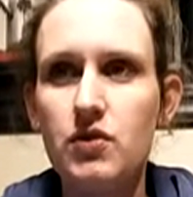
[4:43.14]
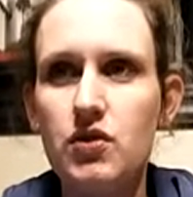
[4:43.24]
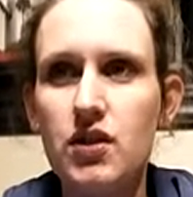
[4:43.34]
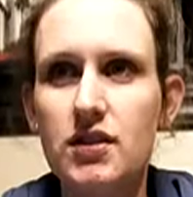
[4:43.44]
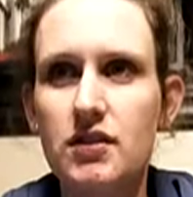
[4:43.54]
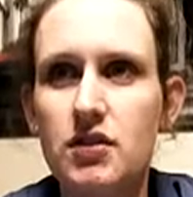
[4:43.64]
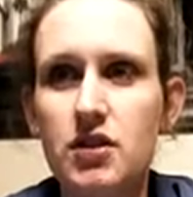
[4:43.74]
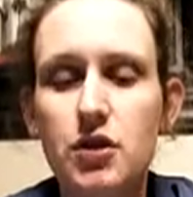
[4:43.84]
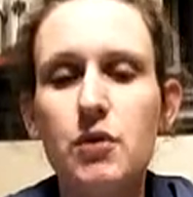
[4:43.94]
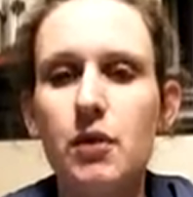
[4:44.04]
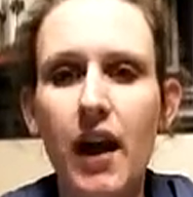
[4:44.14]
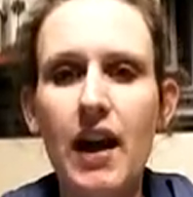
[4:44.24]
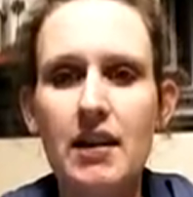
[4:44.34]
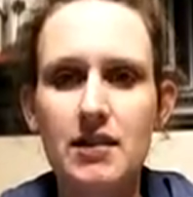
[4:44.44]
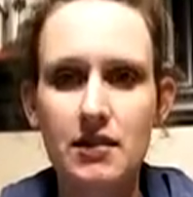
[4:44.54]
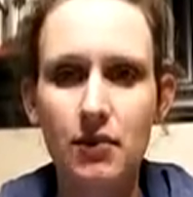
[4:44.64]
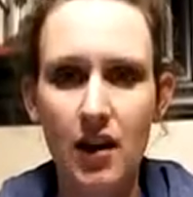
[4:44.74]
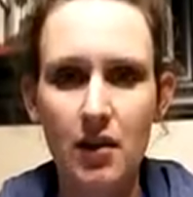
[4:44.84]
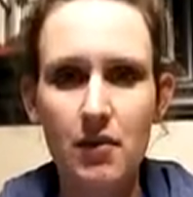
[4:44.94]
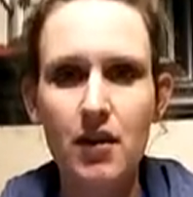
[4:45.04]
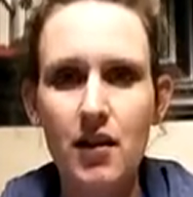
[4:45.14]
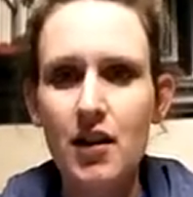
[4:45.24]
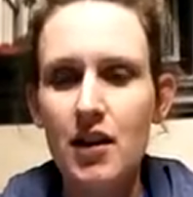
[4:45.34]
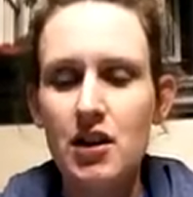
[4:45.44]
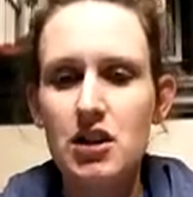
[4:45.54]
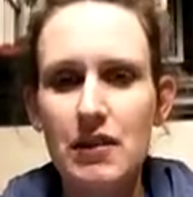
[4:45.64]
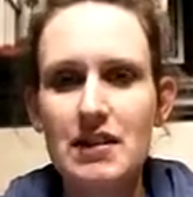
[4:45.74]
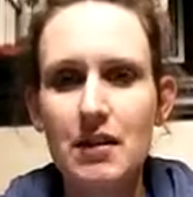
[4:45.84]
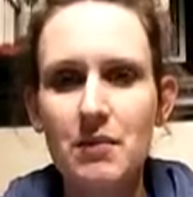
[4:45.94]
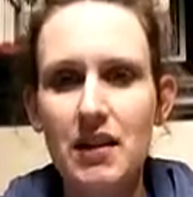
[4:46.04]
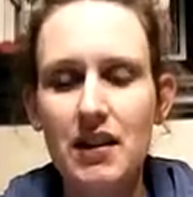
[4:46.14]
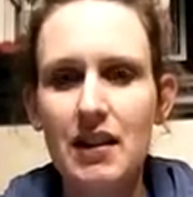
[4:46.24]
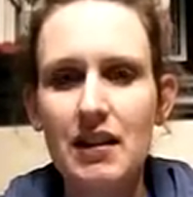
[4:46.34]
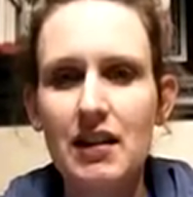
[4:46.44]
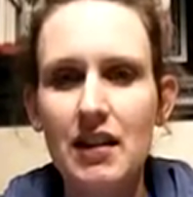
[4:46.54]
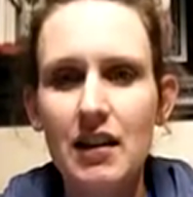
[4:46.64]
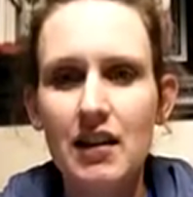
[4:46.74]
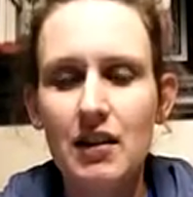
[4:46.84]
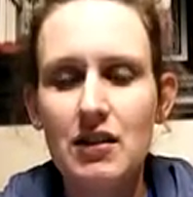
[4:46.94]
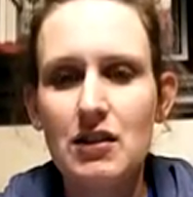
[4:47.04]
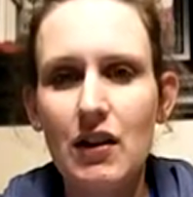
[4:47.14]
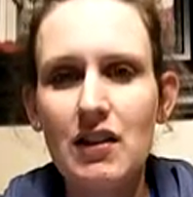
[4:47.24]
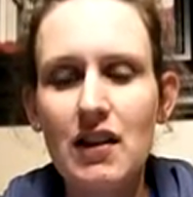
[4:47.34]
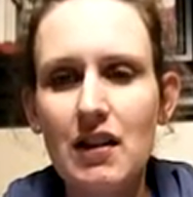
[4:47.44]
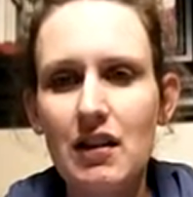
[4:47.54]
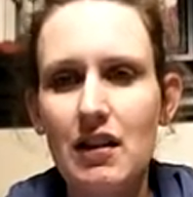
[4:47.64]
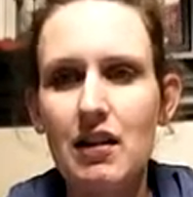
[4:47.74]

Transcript: just do it right when I'm doing something. And so I think